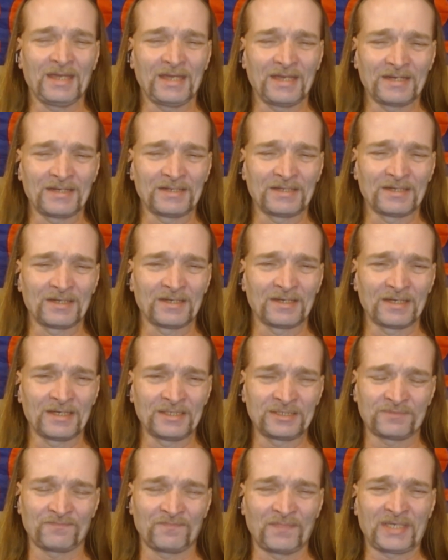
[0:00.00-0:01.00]
And
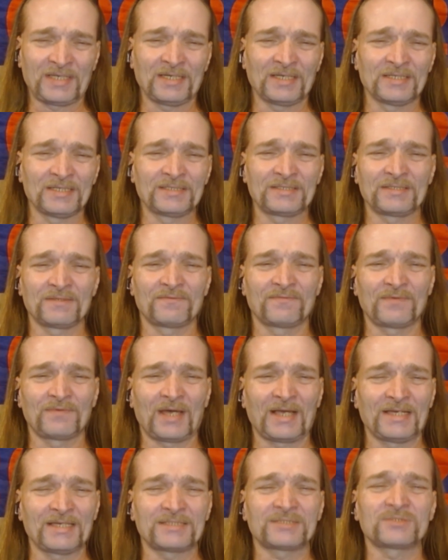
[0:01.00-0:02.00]
it's because of,
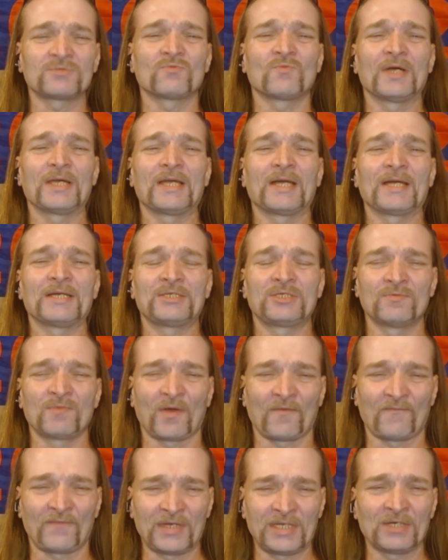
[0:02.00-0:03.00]
I guess, the way I do
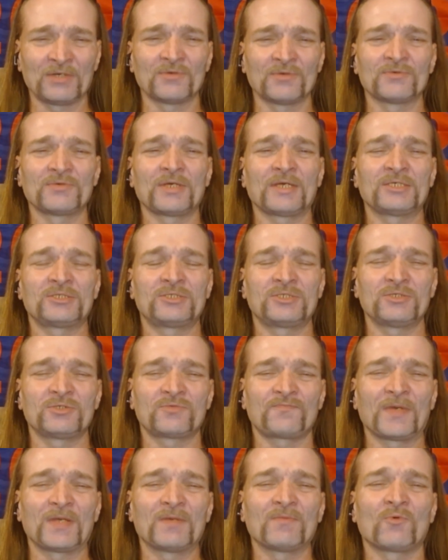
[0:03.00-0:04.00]
my videos. I should
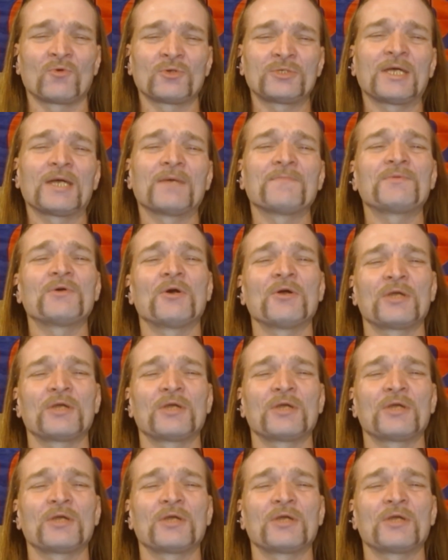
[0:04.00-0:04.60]
spend more time